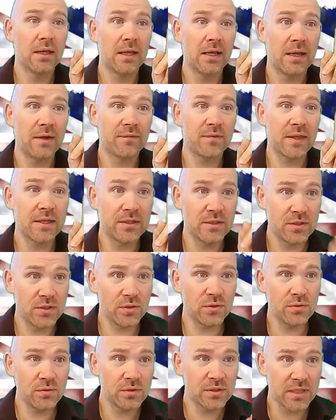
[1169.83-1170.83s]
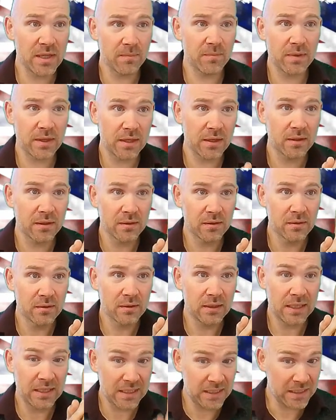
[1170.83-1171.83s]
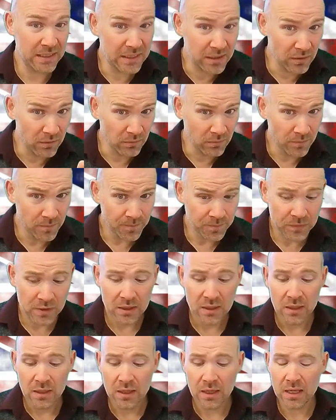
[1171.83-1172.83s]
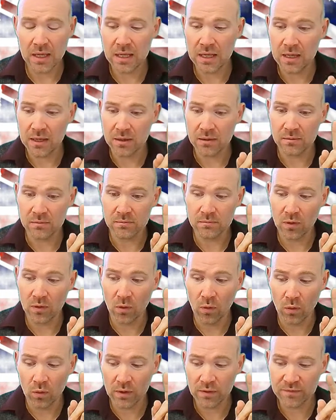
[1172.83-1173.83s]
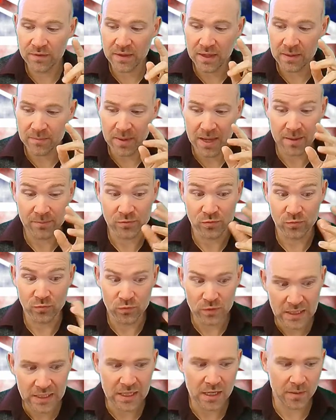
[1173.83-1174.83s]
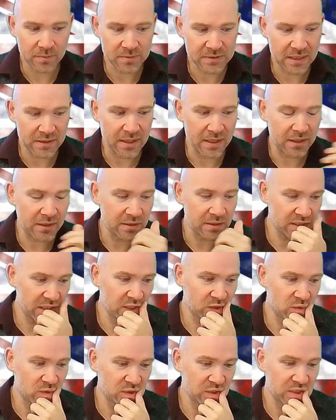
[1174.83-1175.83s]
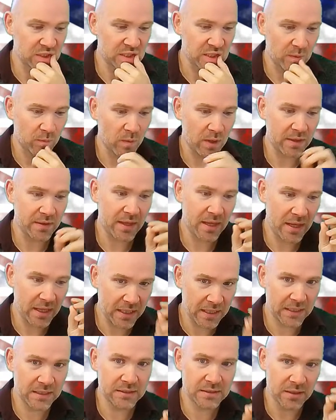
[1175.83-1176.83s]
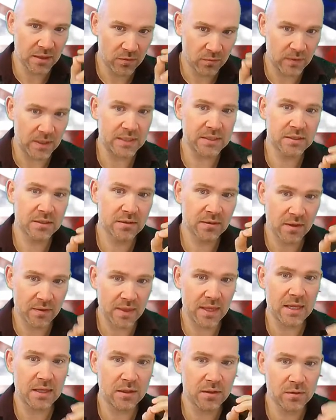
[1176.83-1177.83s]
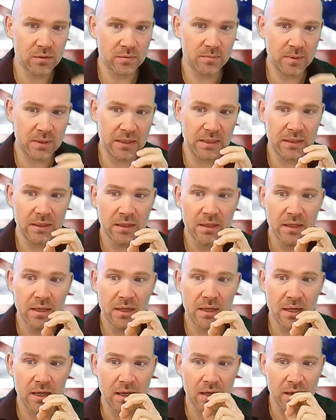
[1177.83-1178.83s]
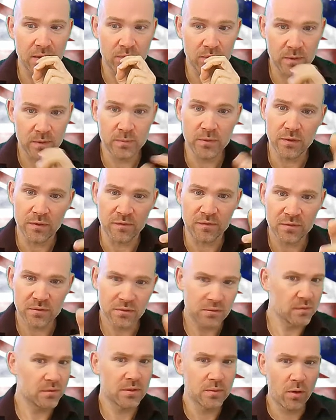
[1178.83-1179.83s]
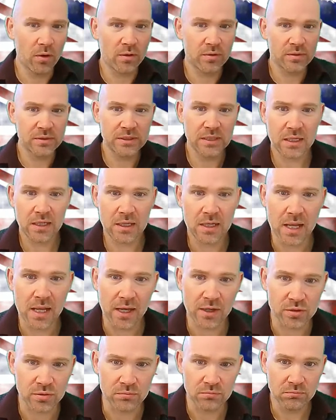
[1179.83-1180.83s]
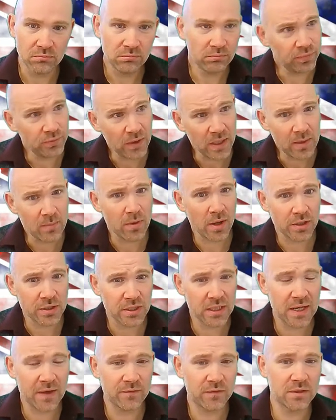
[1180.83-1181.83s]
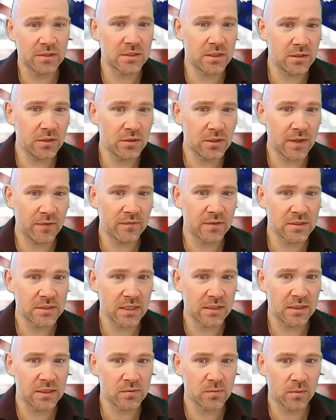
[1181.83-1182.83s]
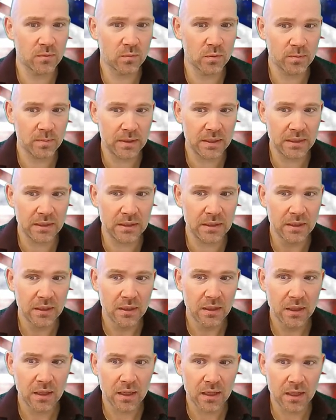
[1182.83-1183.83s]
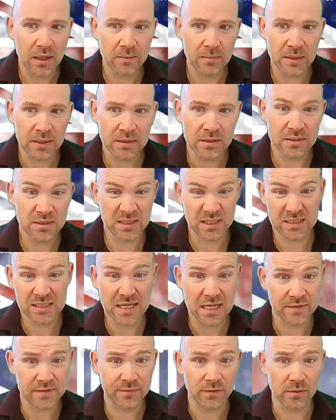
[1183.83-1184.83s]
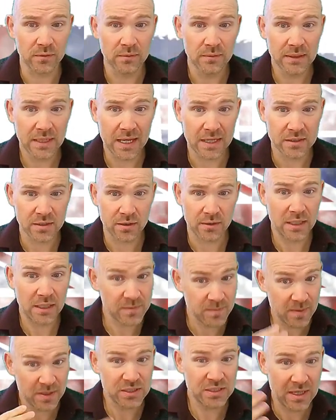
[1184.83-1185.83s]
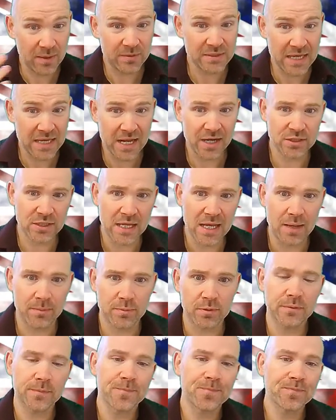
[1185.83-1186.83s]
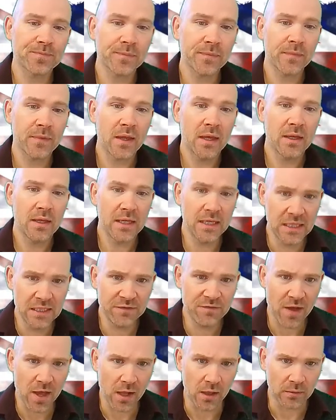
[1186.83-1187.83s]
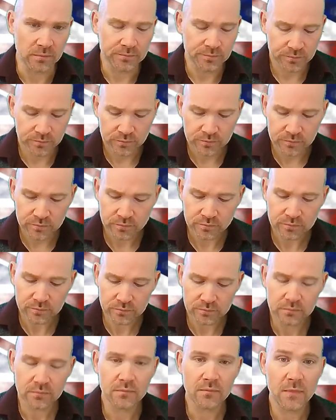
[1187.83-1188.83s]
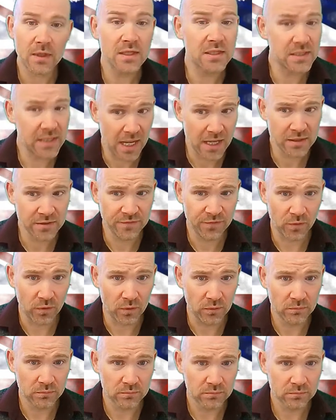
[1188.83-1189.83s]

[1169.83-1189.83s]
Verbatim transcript: if they do something illegal, um, or if they perhaps really upset their constituents in some way, there is a risk that they could be uh, removed democracy in action. Pretty much, I'd have to say, you'd have to say this one would be um, in the successful category, especially now it's actually happened. EVEL stands for